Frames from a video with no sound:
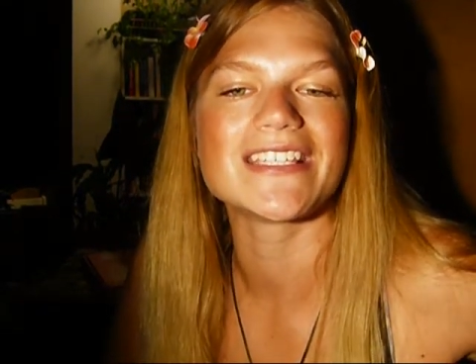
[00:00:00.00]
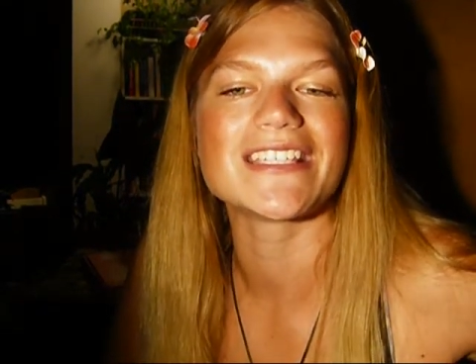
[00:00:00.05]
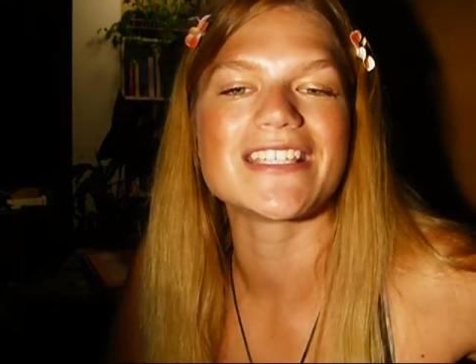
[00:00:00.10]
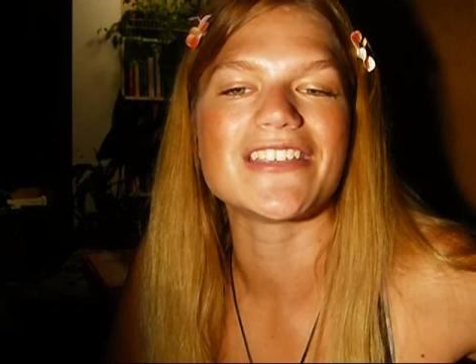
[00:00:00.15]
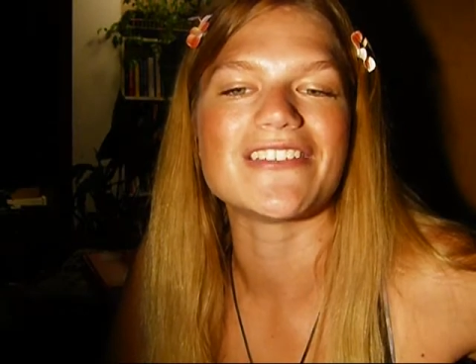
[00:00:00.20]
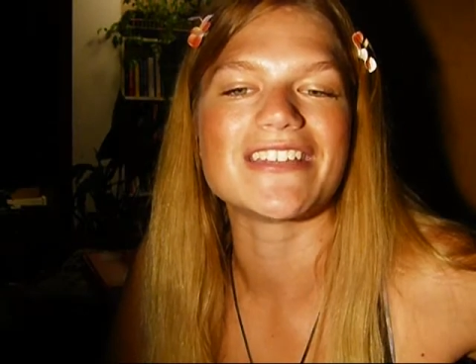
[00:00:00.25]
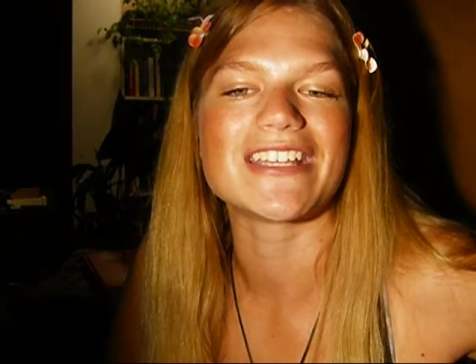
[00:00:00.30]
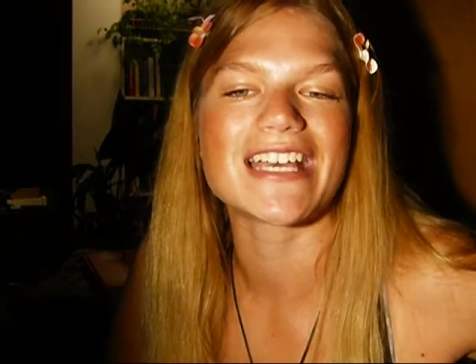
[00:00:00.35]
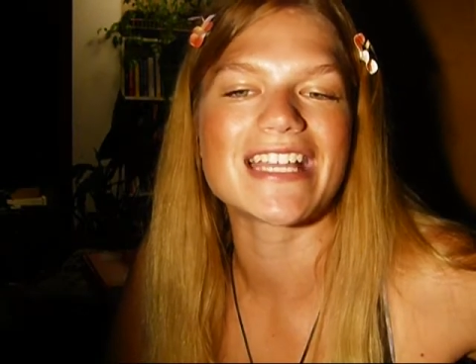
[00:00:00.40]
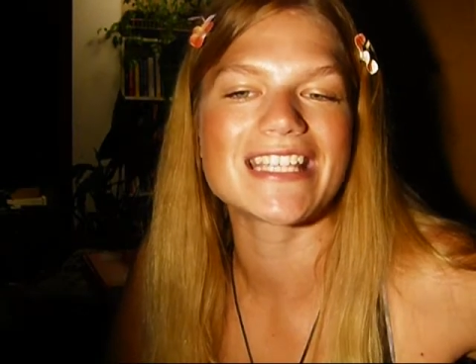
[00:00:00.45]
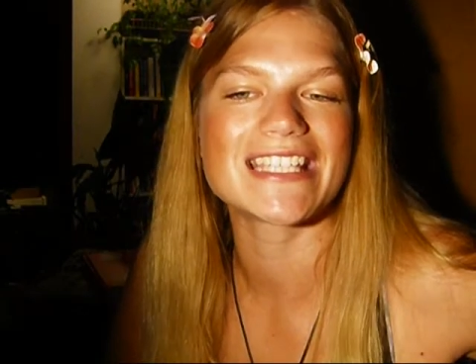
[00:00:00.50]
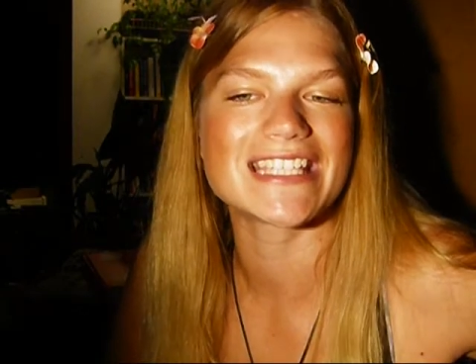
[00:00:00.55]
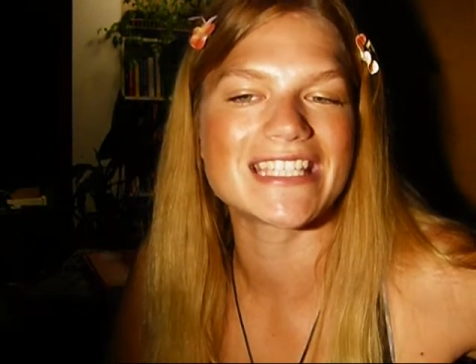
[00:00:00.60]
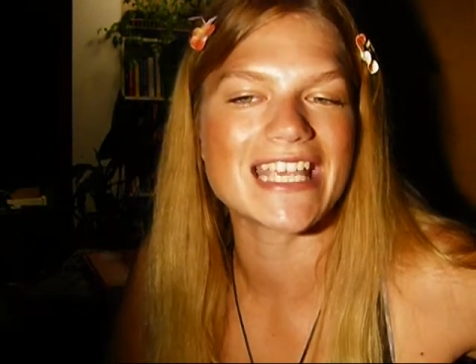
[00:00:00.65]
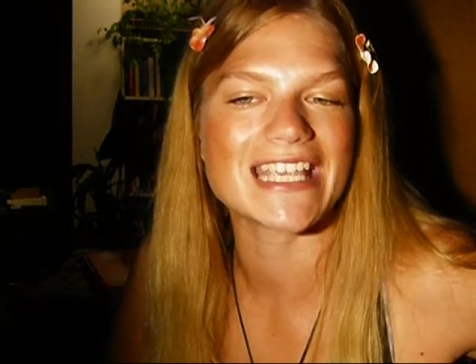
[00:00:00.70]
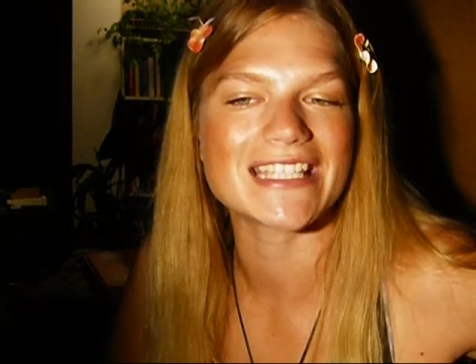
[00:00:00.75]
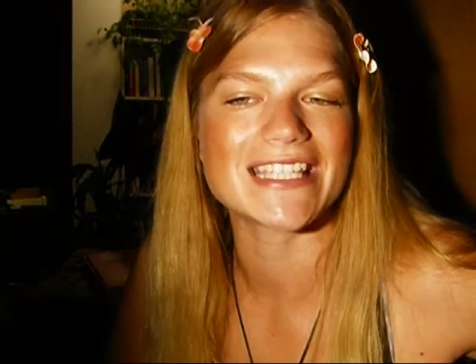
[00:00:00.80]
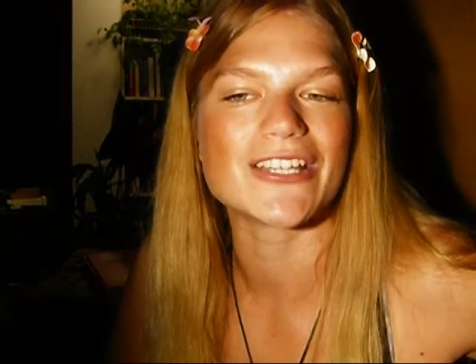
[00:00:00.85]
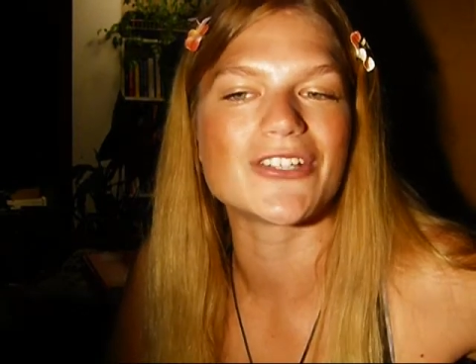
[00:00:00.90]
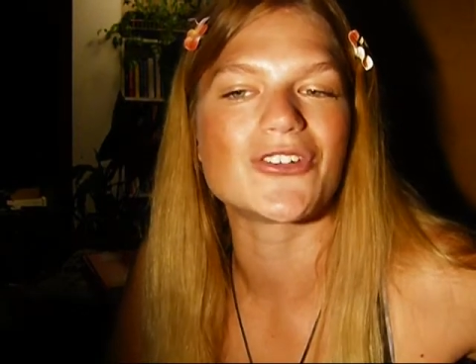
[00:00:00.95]
since the United
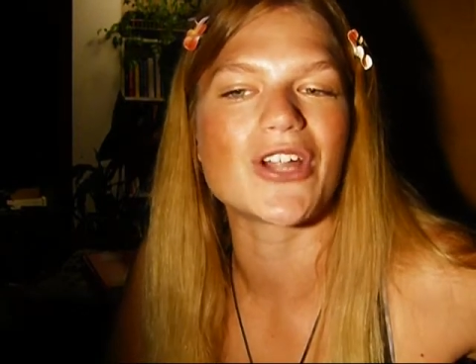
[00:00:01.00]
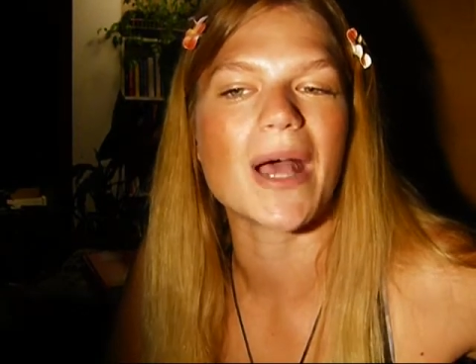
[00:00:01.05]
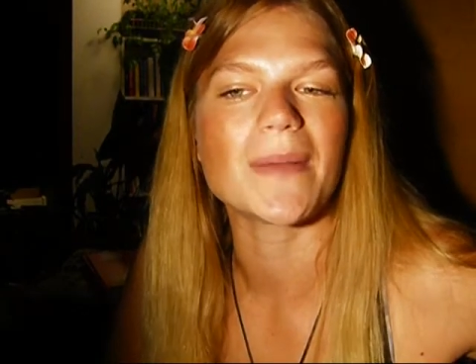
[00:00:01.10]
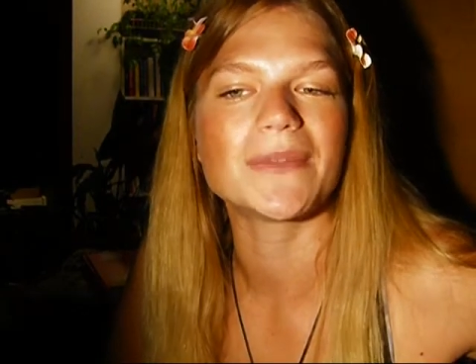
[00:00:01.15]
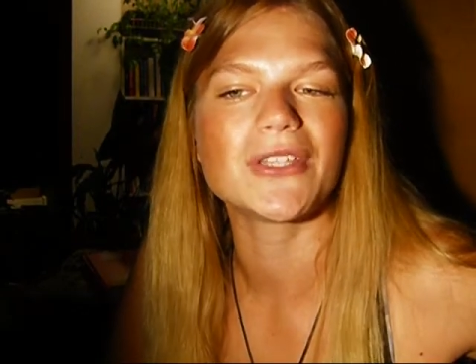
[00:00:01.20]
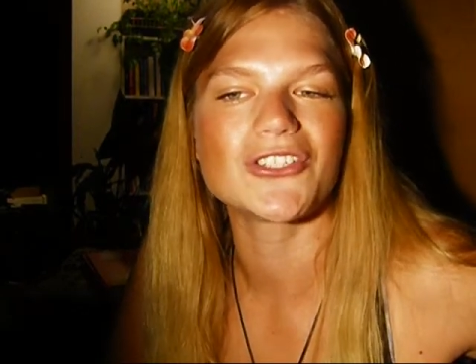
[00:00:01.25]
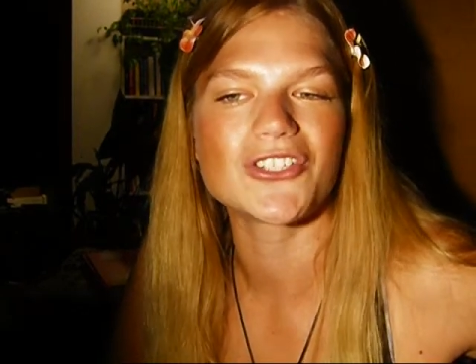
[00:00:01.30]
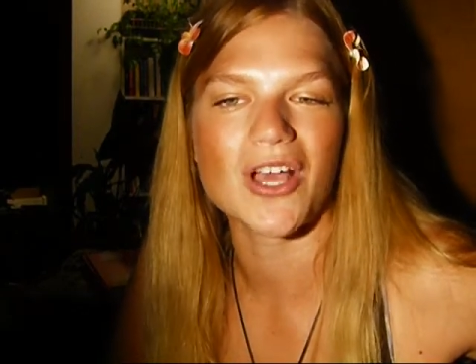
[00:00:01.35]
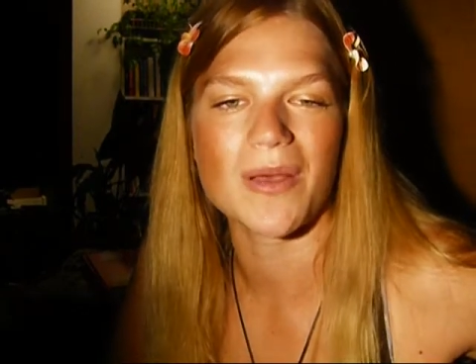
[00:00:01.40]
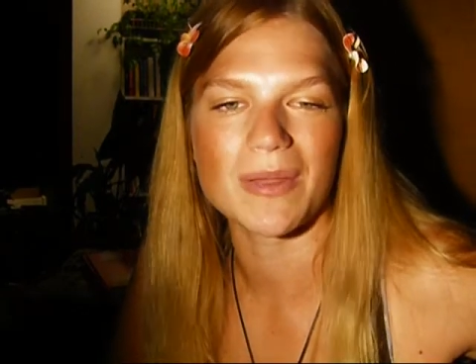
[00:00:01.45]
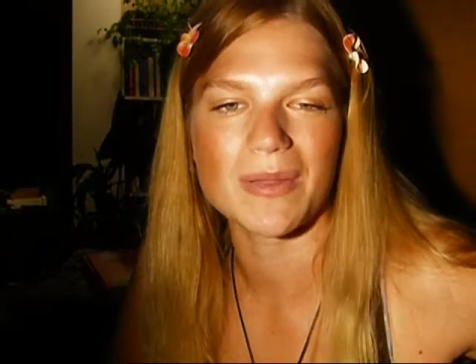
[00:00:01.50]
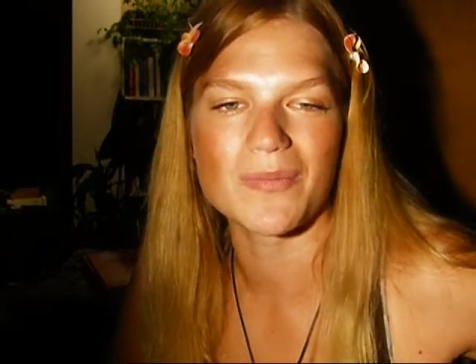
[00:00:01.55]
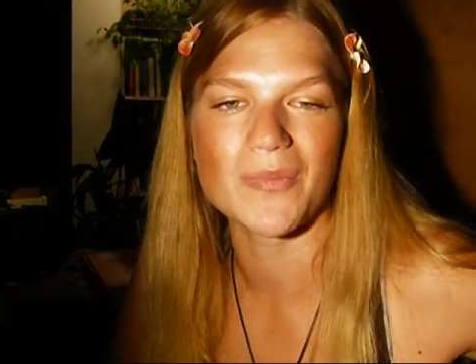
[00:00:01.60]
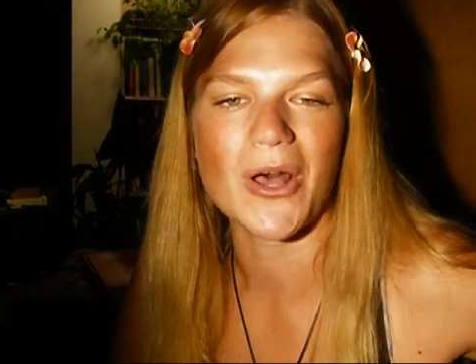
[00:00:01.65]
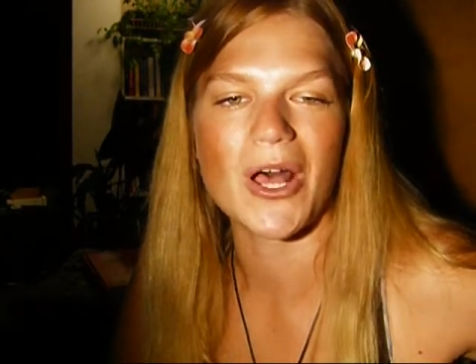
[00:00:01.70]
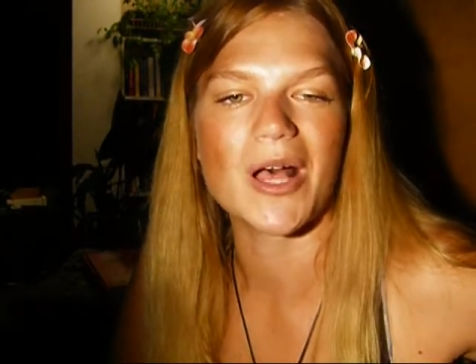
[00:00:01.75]
States had dropped atomic